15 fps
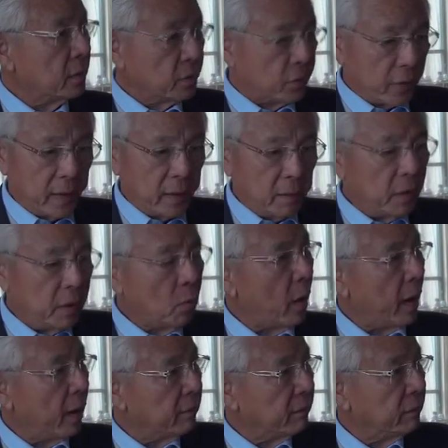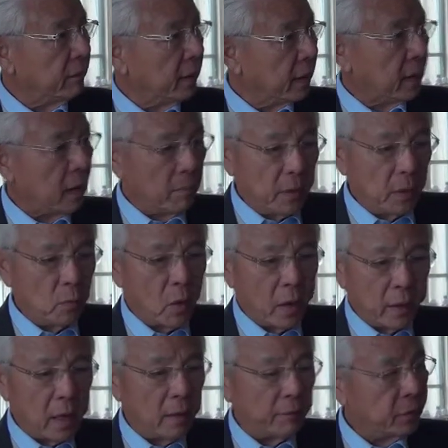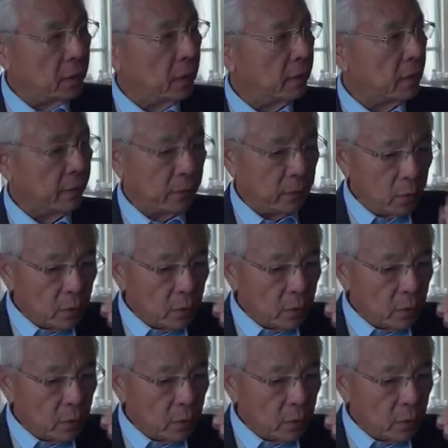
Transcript: Train them in waves. They come in one after another.